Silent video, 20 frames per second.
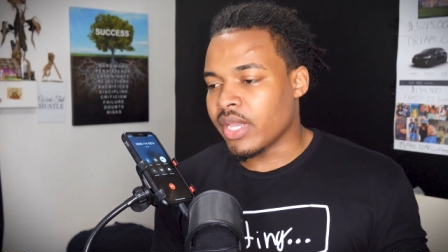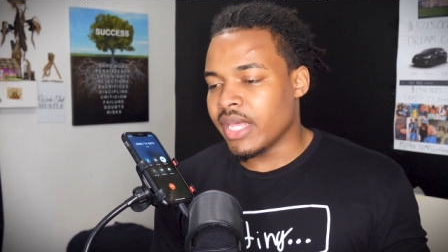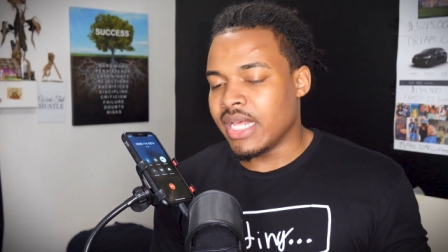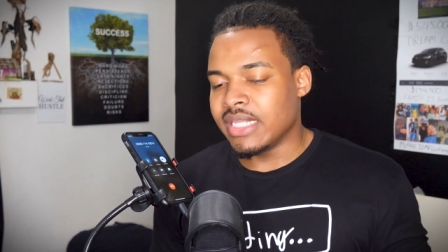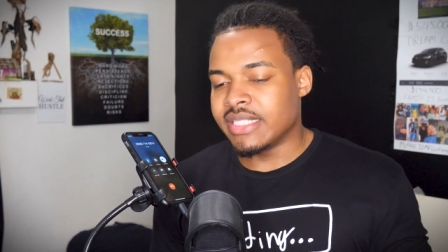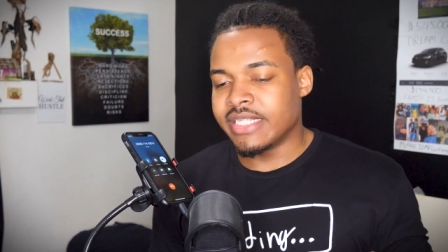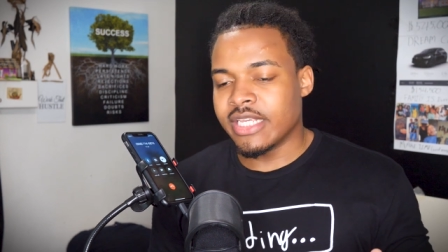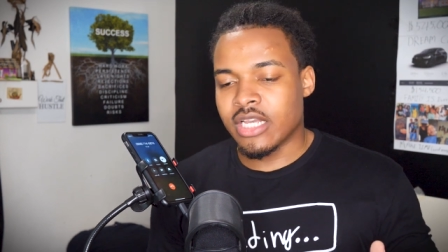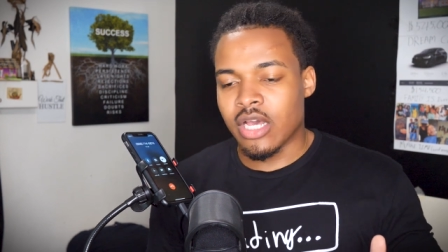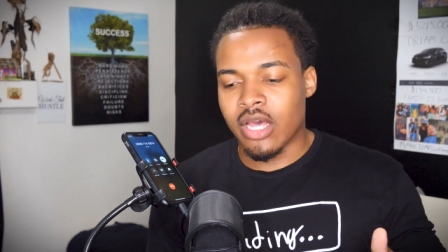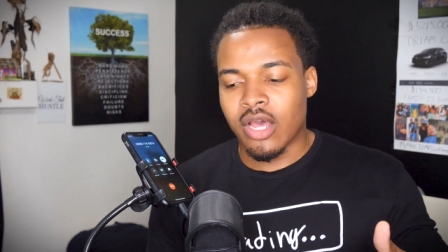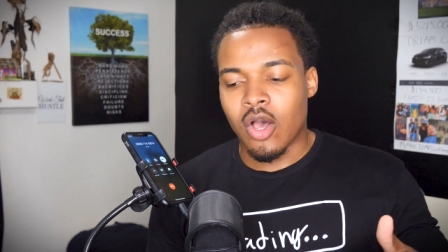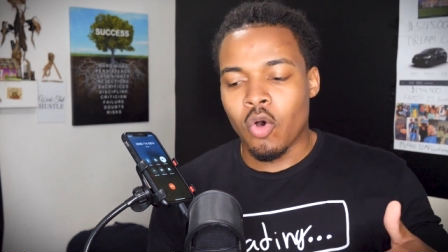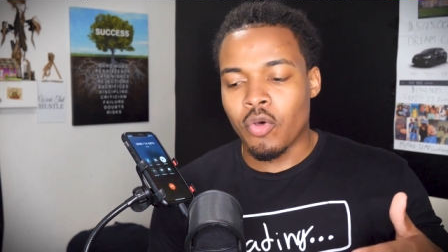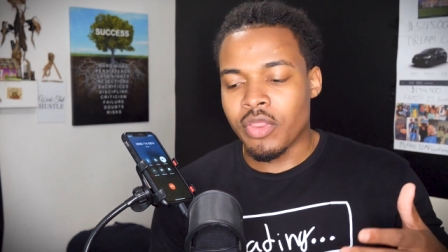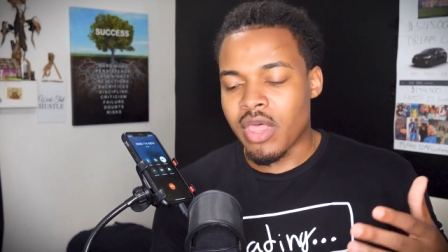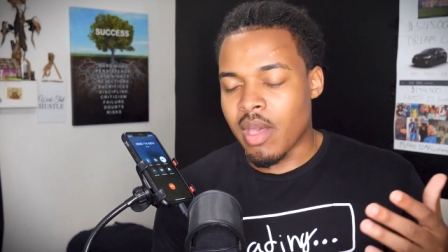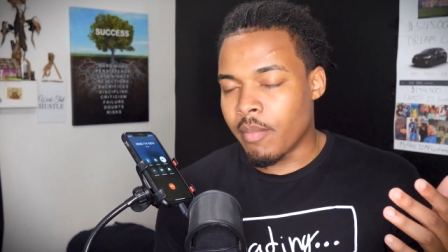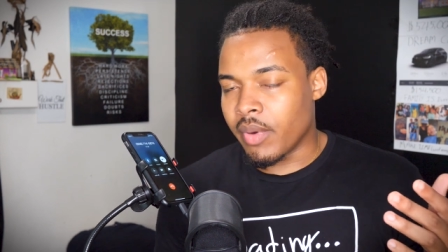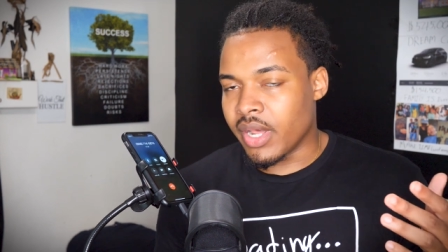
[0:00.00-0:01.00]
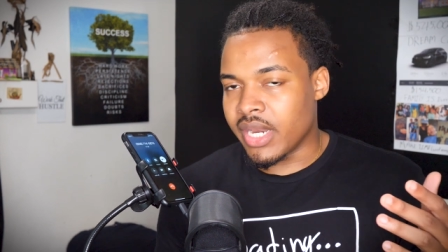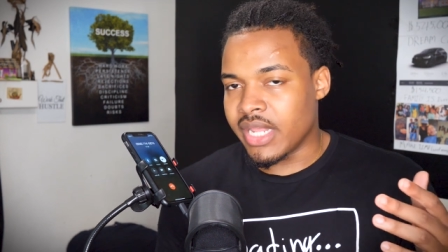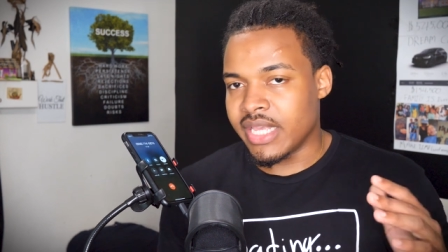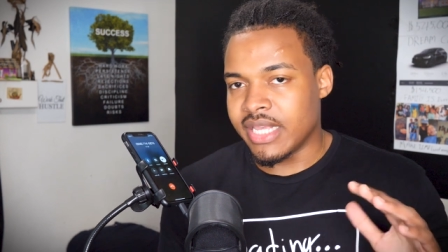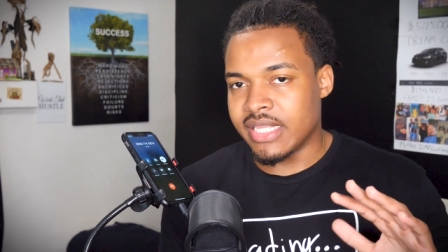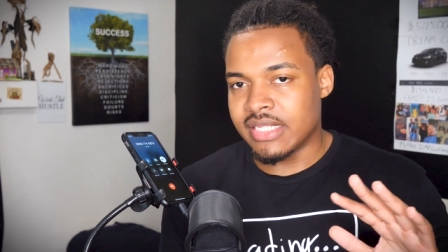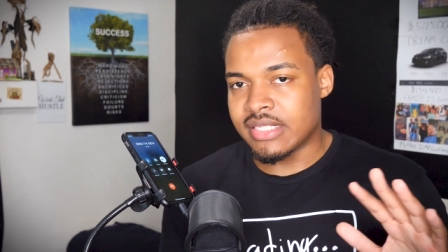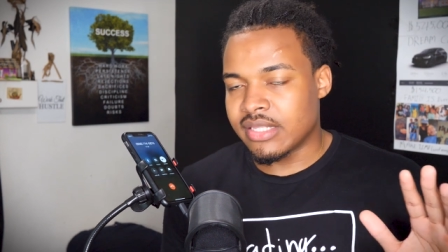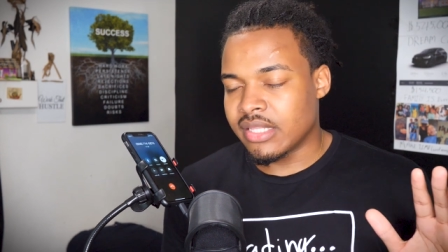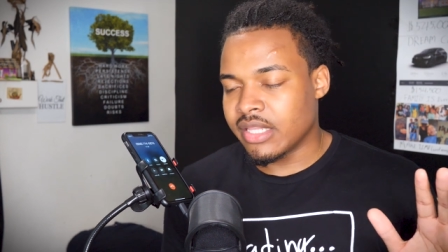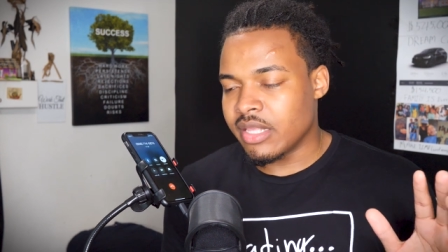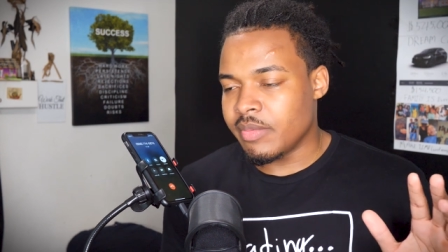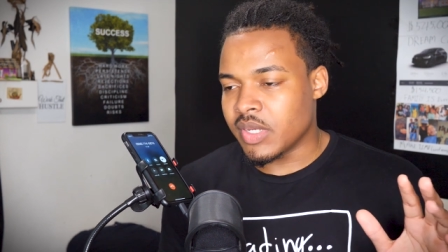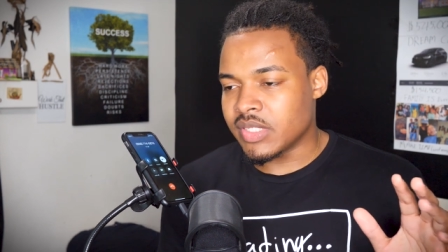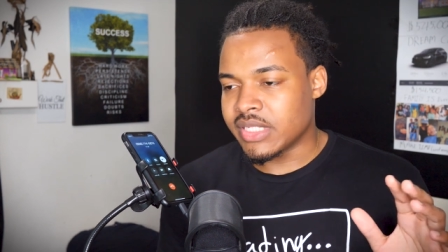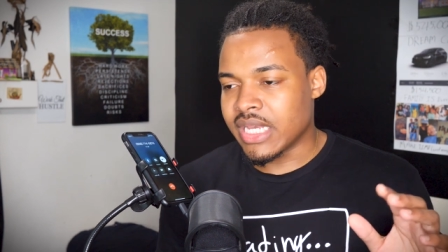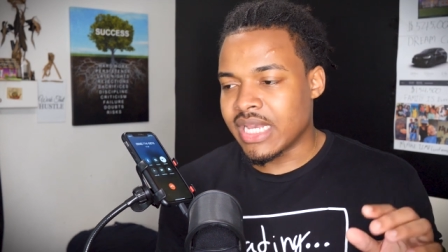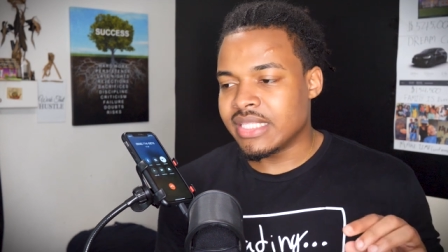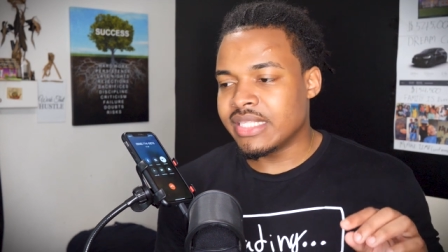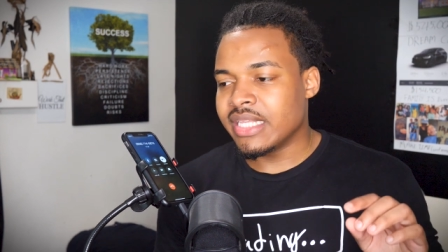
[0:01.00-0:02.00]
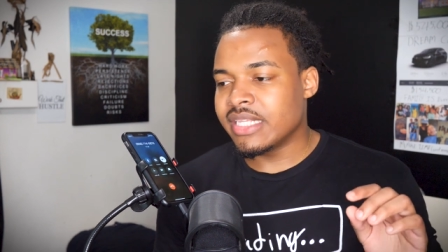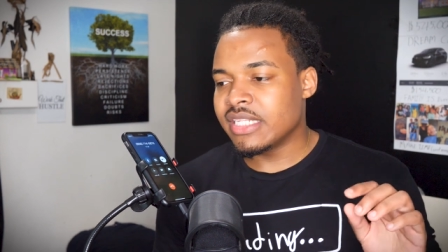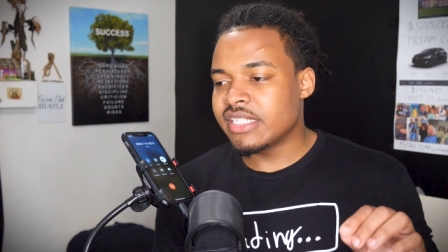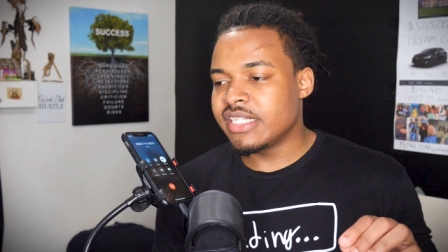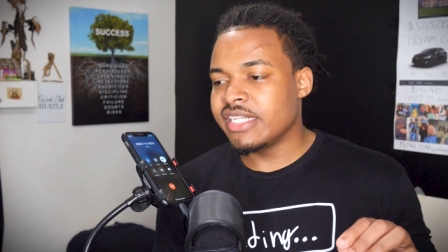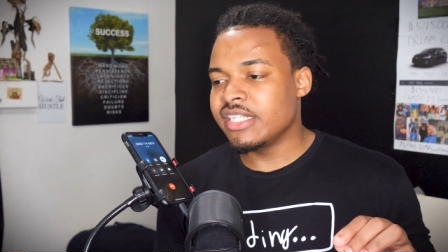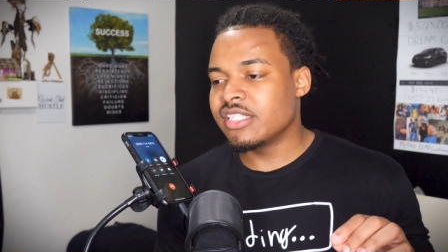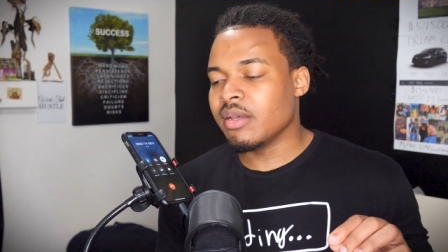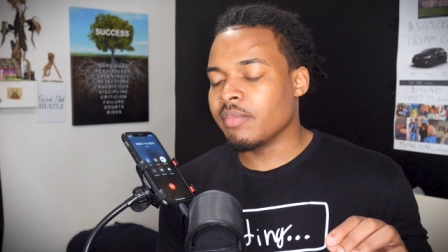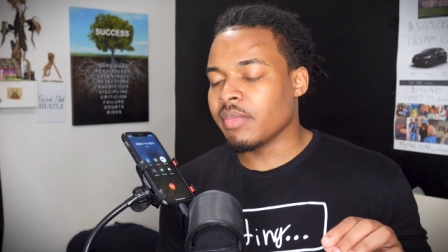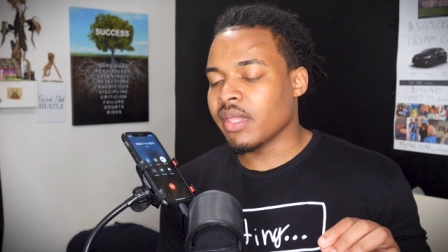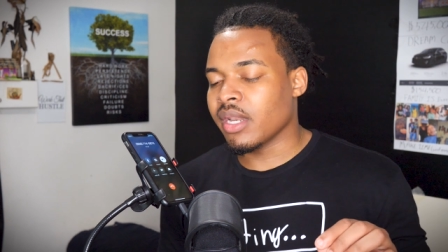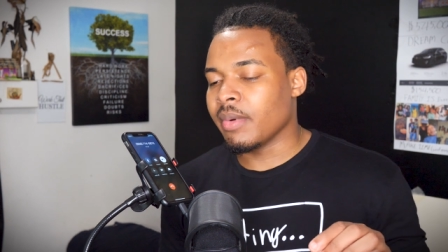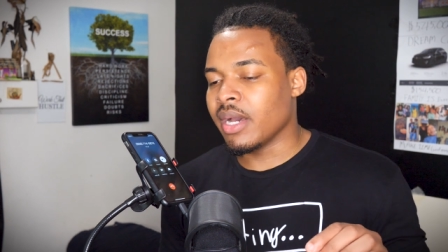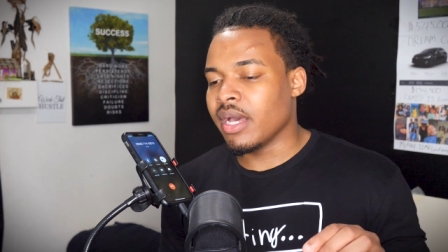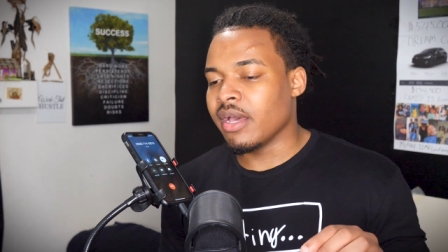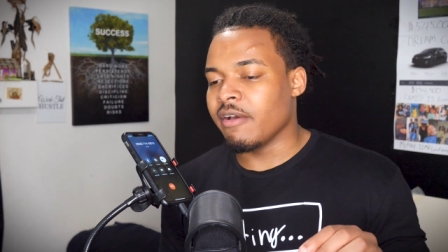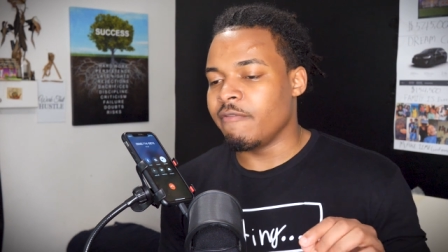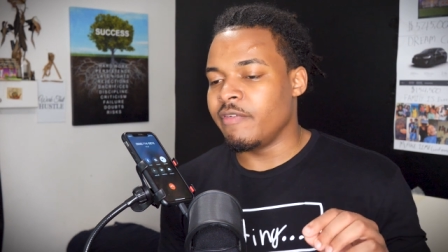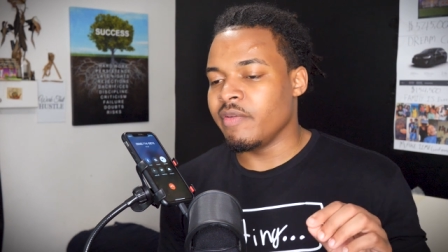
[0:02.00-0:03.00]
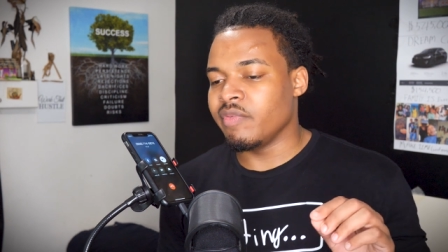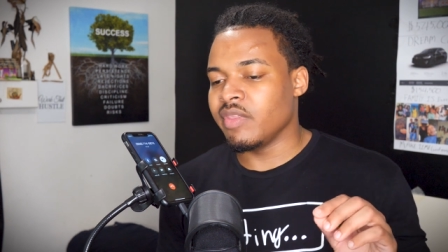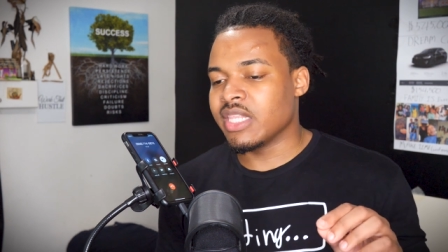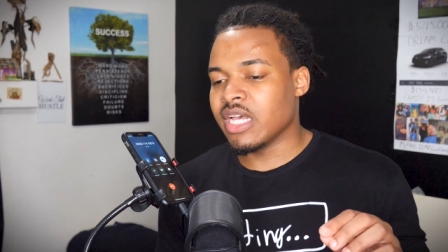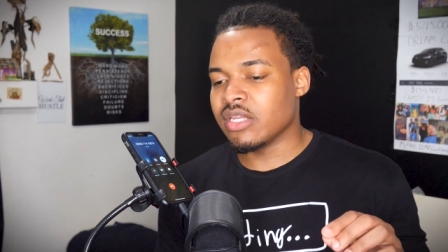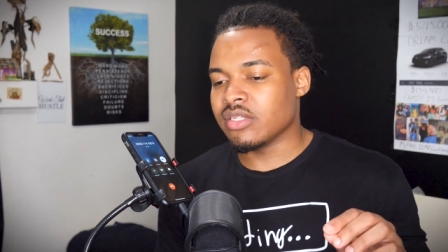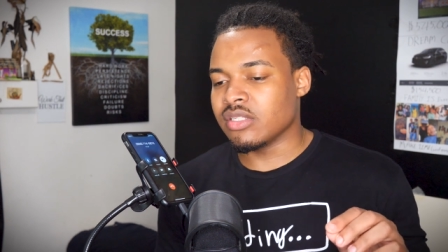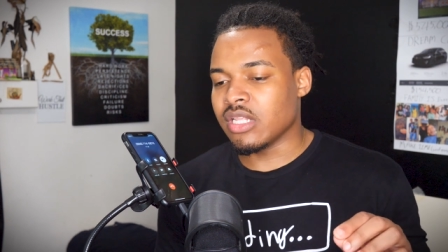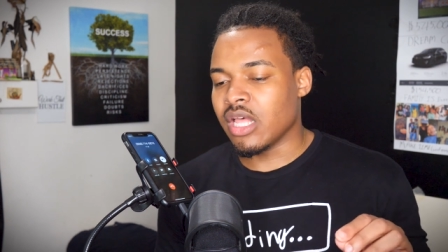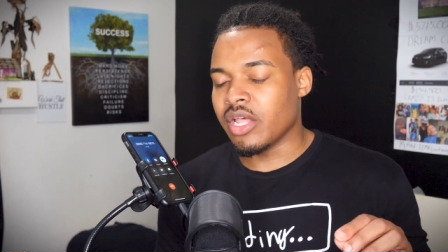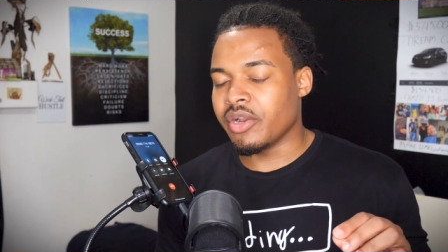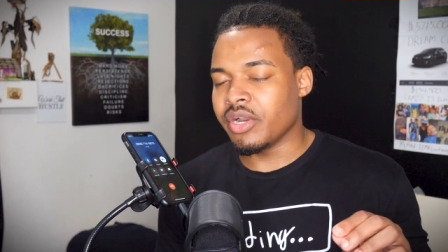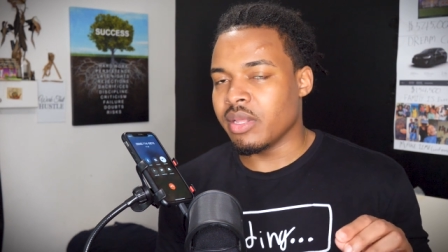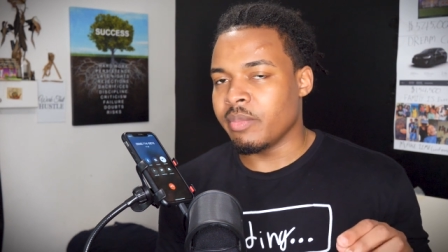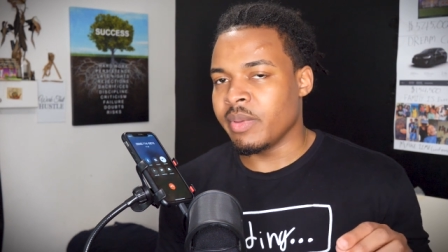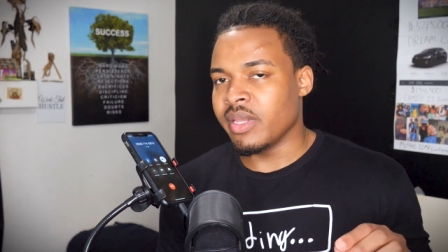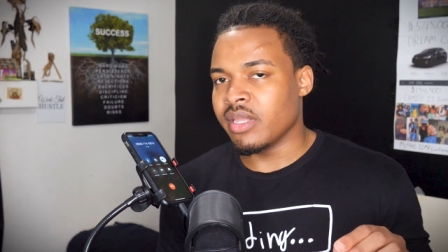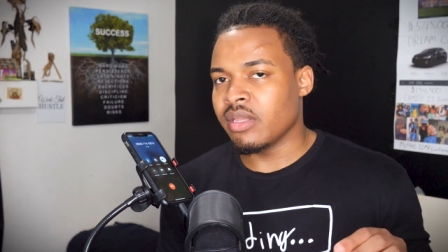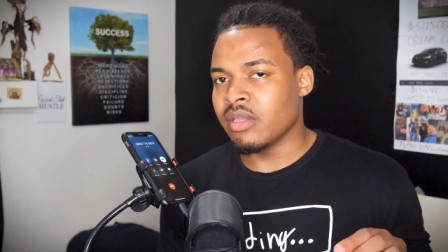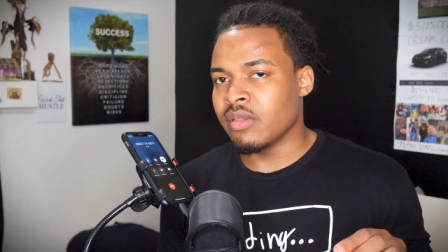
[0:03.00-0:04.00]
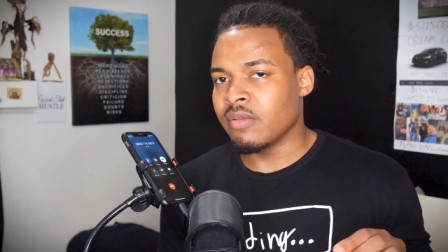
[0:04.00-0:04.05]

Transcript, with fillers: Can I take out all that money instantly? Because I did see something about a fifty thousand dollar limit.